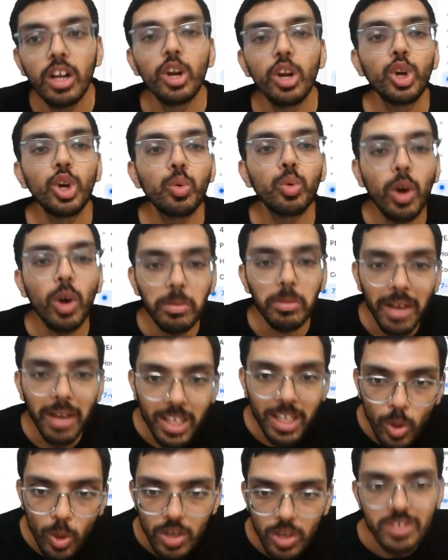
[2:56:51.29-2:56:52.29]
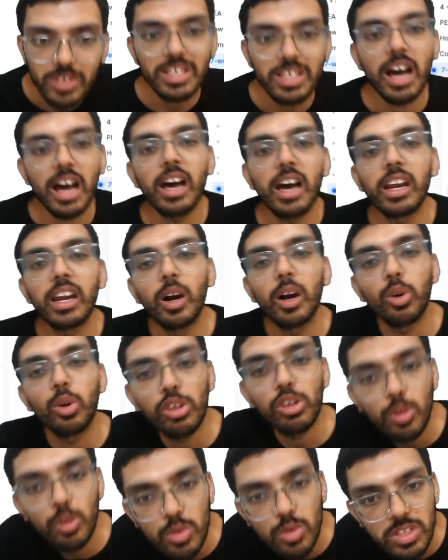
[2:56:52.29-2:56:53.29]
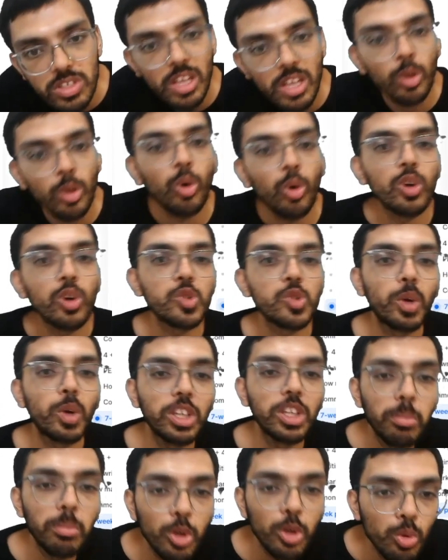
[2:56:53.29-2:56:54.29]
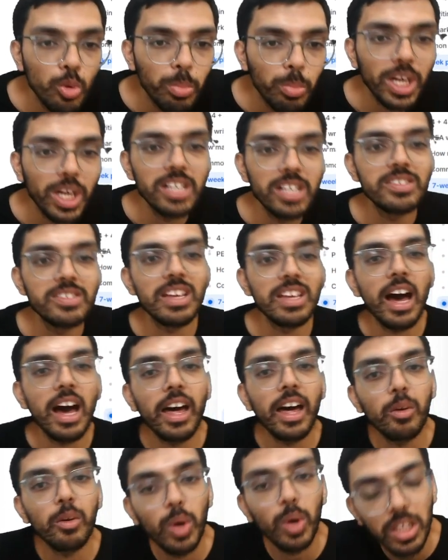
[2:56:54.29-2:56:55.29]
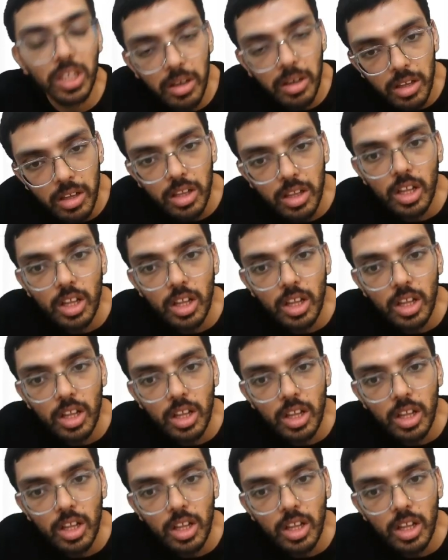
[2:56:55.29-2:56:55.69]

to what my notes are, how to use the notes, what the blueprints are, what the,